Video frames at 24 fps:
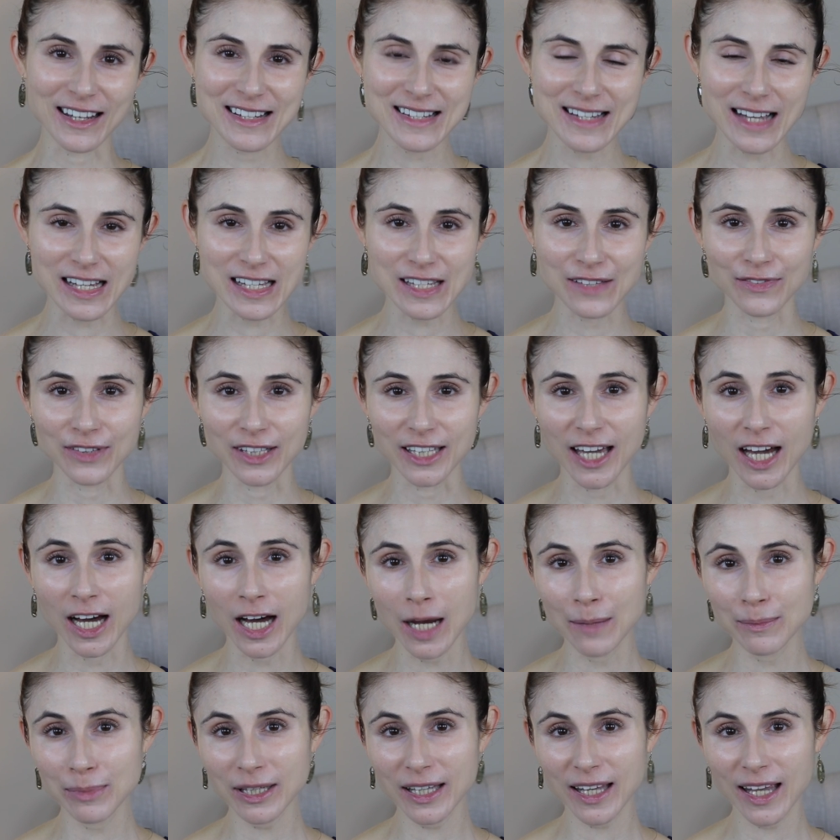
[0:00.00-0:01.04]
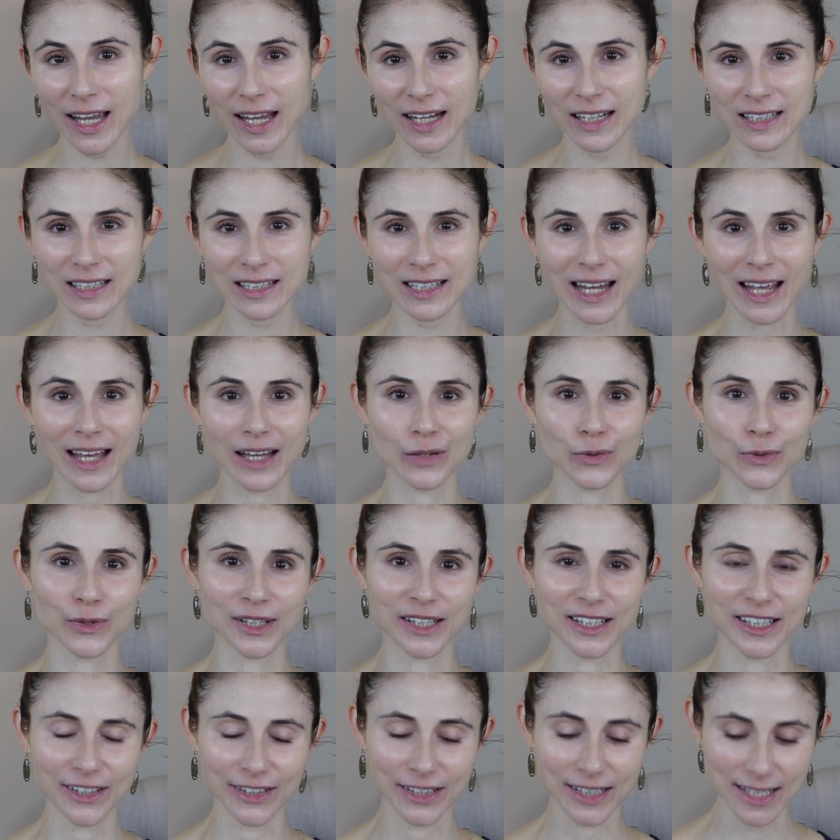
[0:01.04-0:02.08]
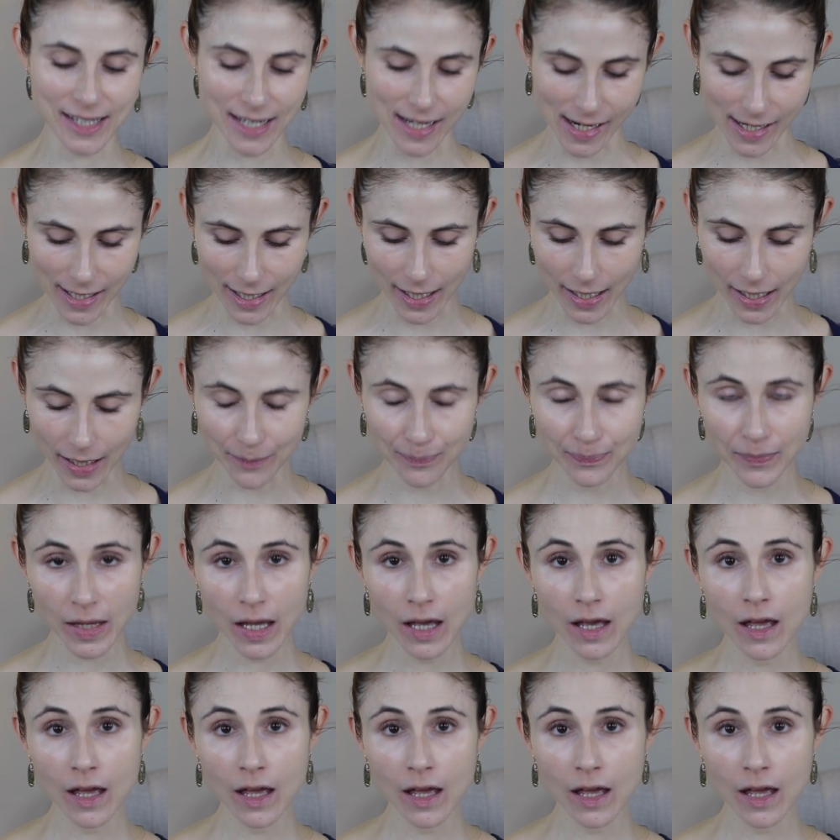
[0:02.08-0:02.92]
excessively complicated and or irritating.